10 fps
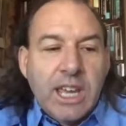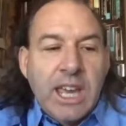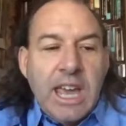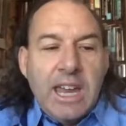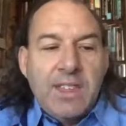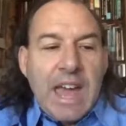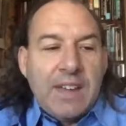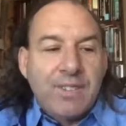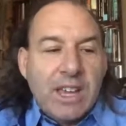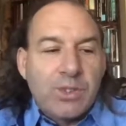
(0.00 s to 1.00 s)
And in
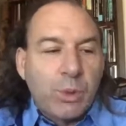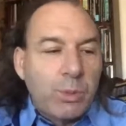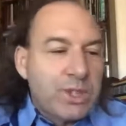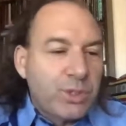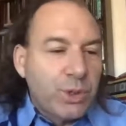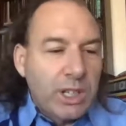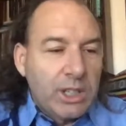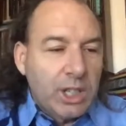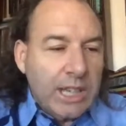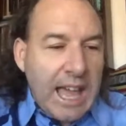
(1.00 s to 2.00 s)
that phase, what we sort of
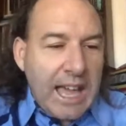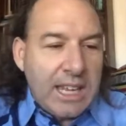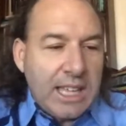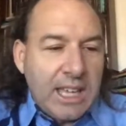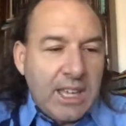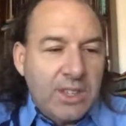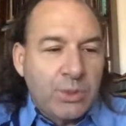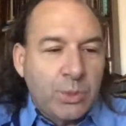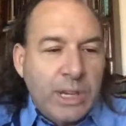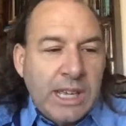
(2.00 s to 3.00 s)
look at
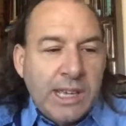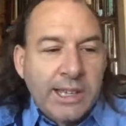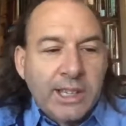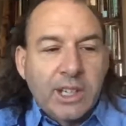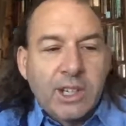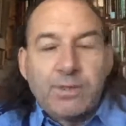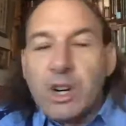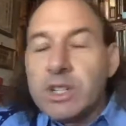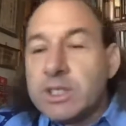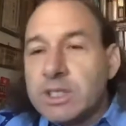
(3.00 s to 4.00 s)
is we
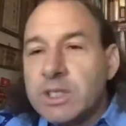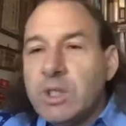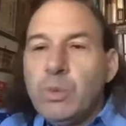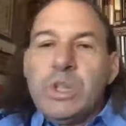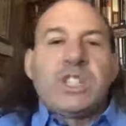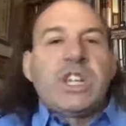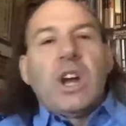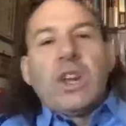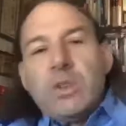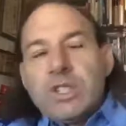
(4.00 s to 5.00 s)
converse, we
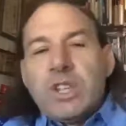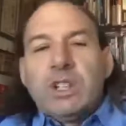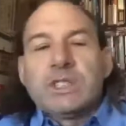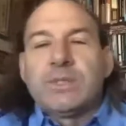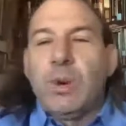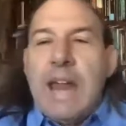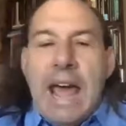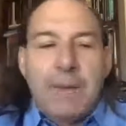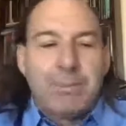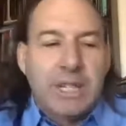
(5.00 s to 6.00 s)
share the results of what
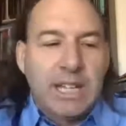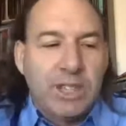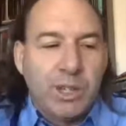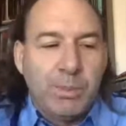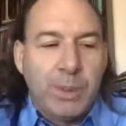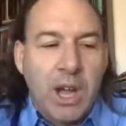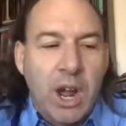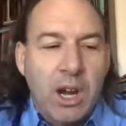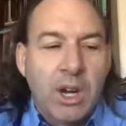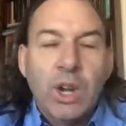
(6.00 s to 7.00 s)
happened at the
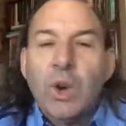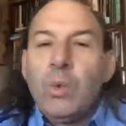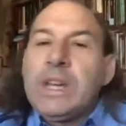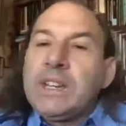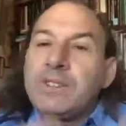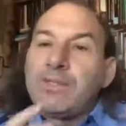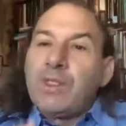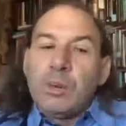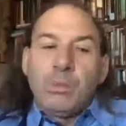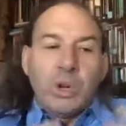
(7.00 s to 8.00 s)
UPR, we
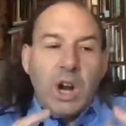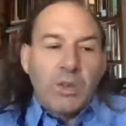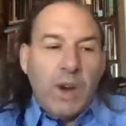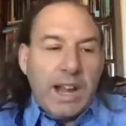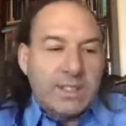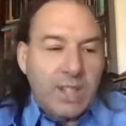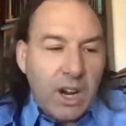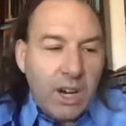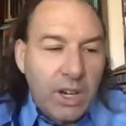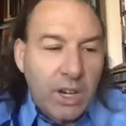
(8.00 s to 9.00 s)
confirm what our rights
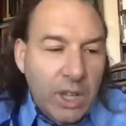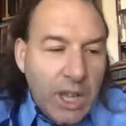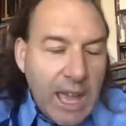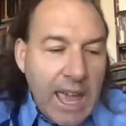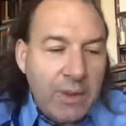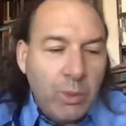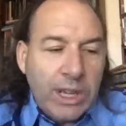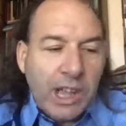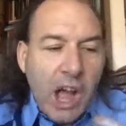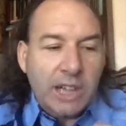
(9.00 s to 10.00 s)
are, and we
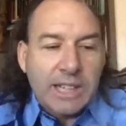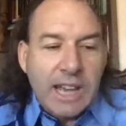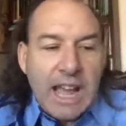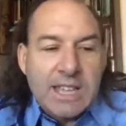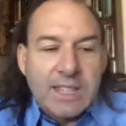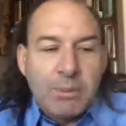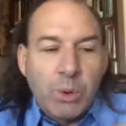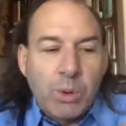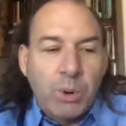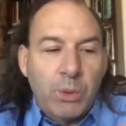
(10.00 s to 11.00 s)
cognize, and
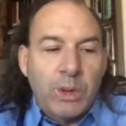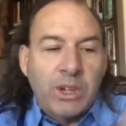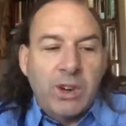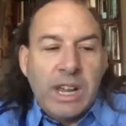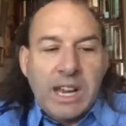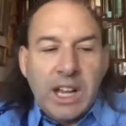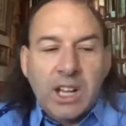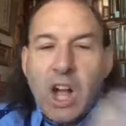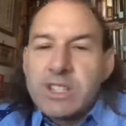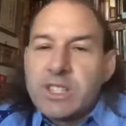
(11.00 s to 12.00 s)
more importantly, we create a
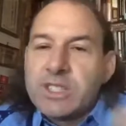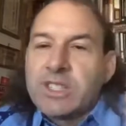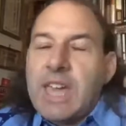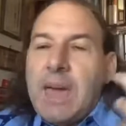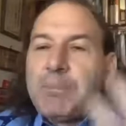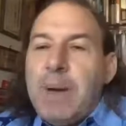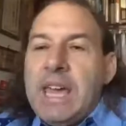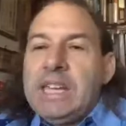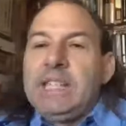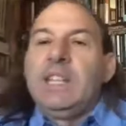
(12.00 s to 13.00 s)
conscious
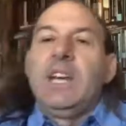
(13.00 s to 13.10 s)
campaign